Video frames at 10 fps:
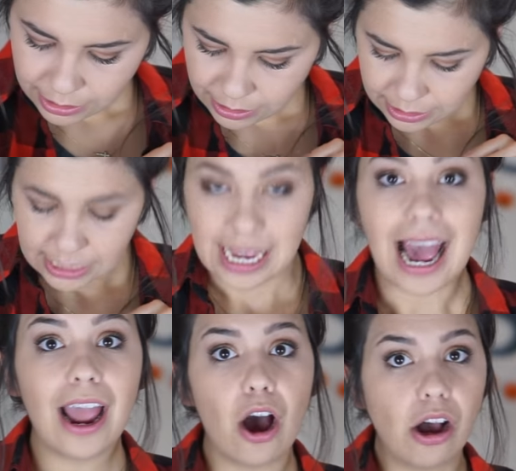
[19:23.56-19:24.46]
see,
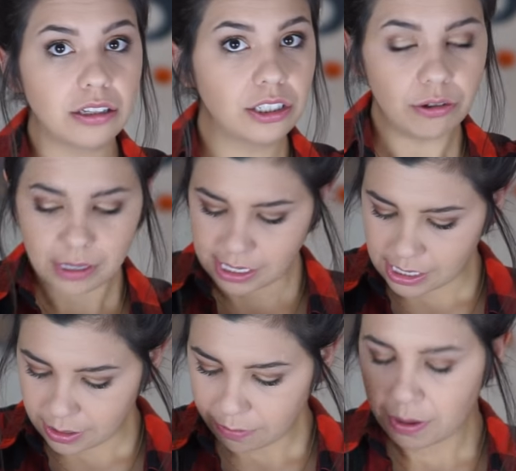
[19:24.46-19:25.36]
I also
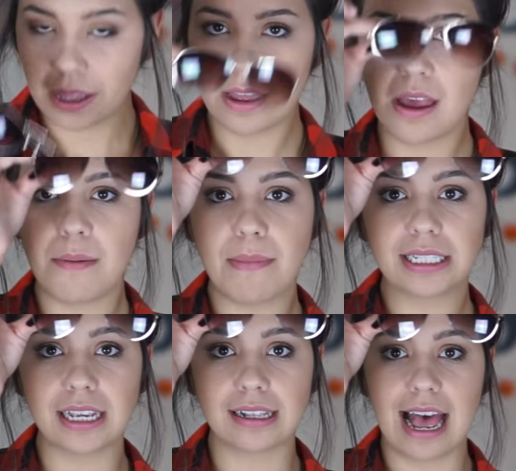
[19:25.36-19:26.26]
keep my
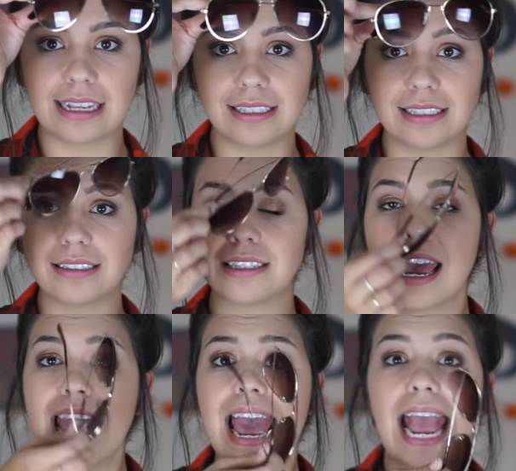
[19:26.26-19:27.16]
sunglasses.
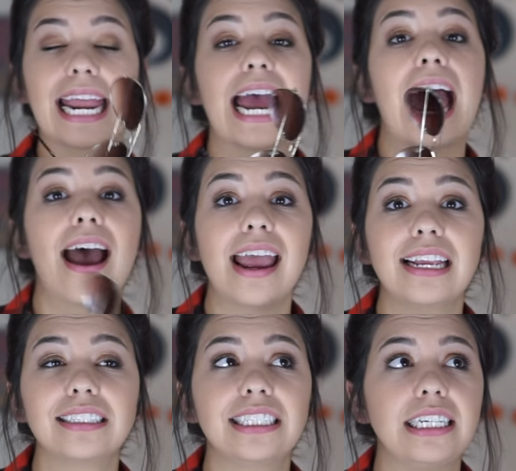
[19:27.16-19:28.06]
And
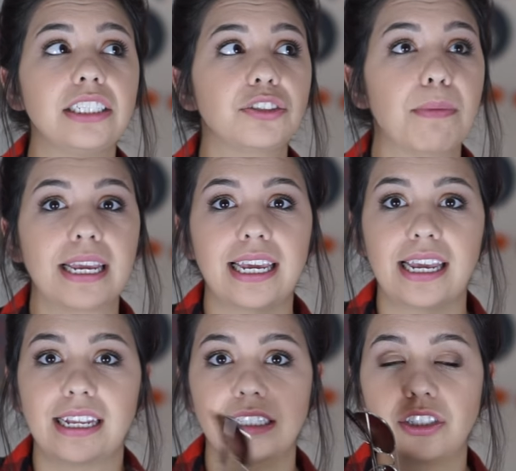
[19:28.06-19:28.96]
I teach my
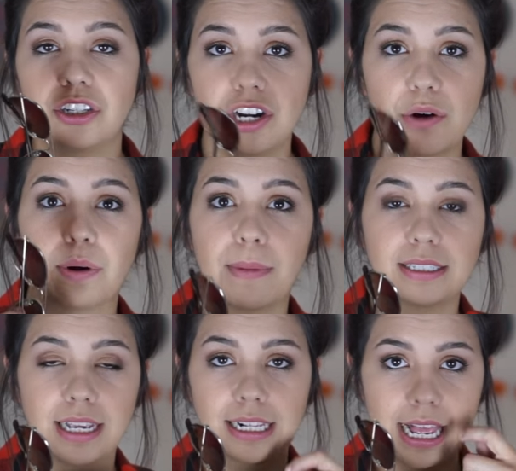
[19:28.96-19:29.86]
kids to know where my
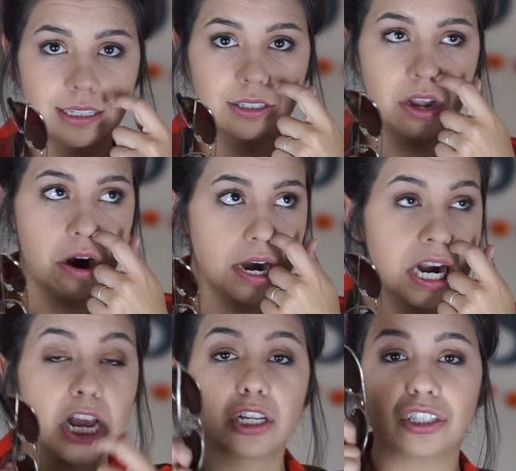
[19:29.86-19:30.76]
sunglasses are
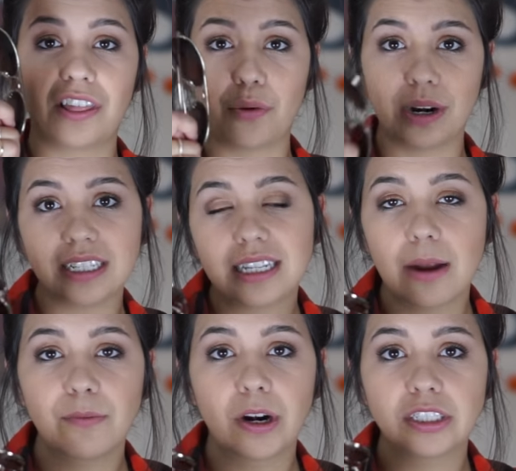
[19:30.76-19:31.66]
so that when it's
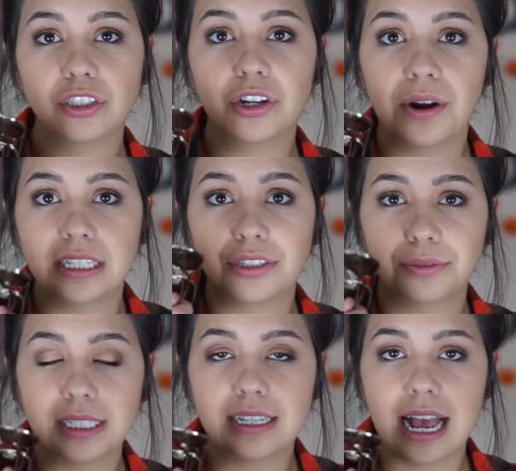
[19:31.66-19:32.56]
time for us to go out to
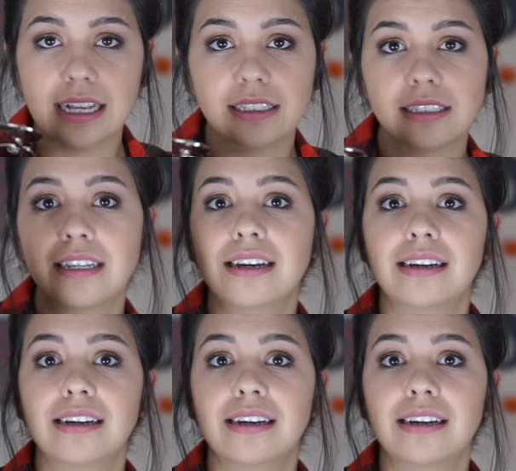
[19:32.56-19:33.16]
recess,